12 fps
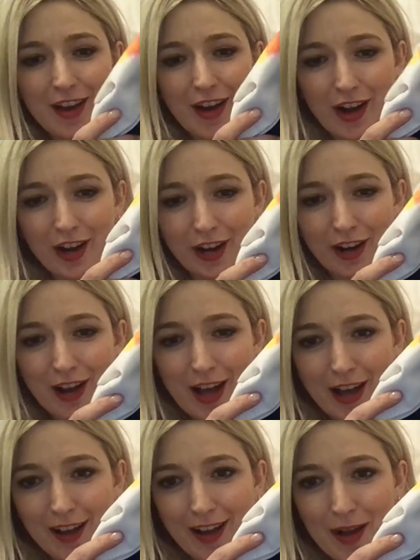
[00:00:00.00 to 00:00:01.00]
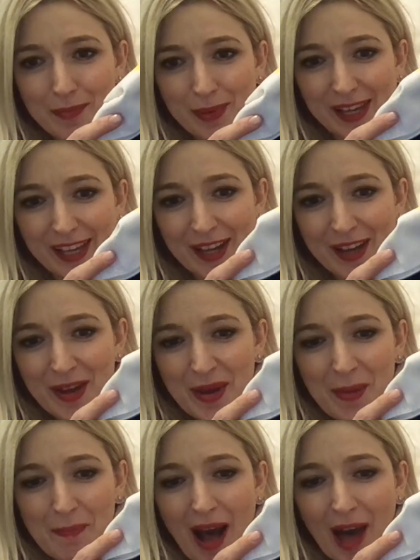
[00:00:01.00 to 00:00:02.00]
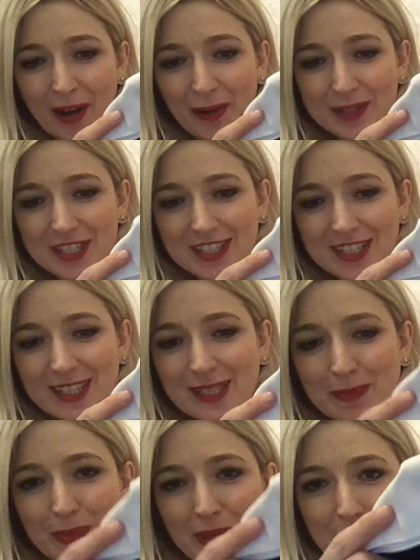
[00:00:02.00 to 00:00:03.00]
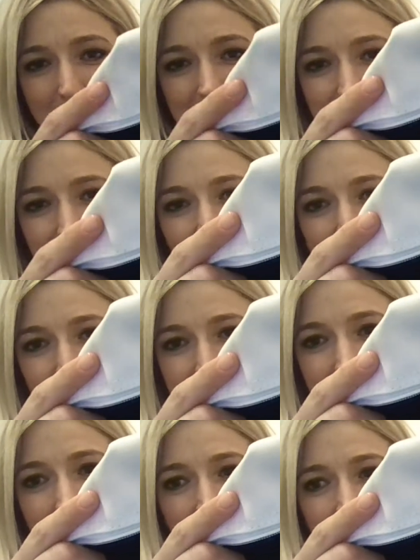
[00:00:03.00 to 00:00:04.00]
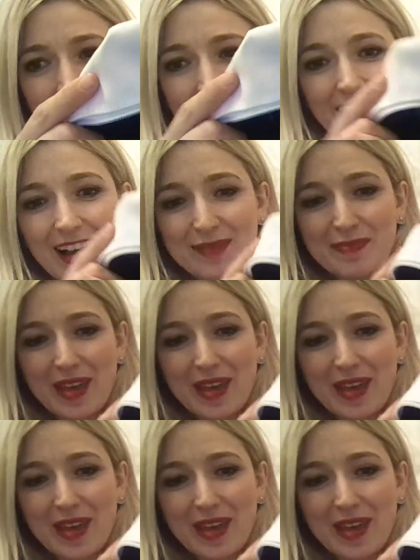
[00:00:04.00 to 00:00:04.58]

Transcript: our uh, company motto, which is be amazing every day, um,